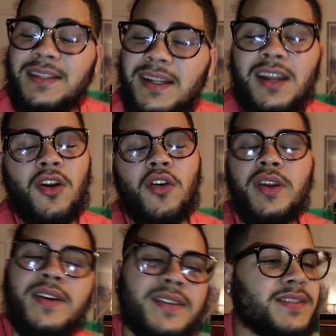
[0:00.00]
didn't know
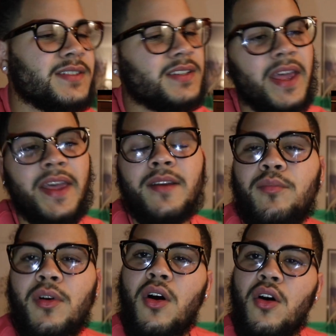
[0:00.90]
he could
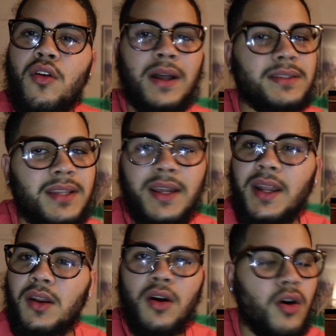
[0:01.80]
sing, bro. I
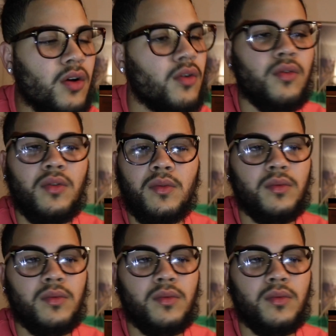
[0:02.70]
didn't know.